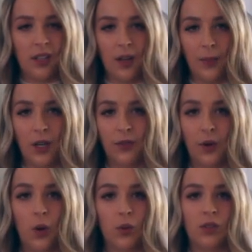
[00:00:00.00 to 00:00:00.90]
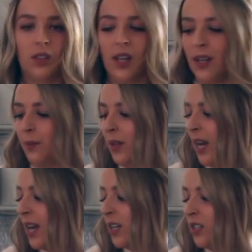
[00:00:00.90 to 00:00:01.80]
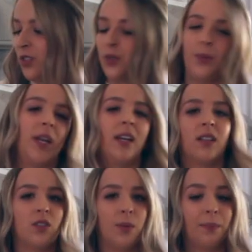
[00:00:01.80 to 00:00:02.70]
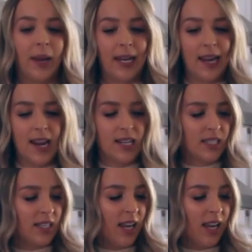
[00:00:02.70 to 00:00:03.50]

a bit of oats and bananas to make some pancakes,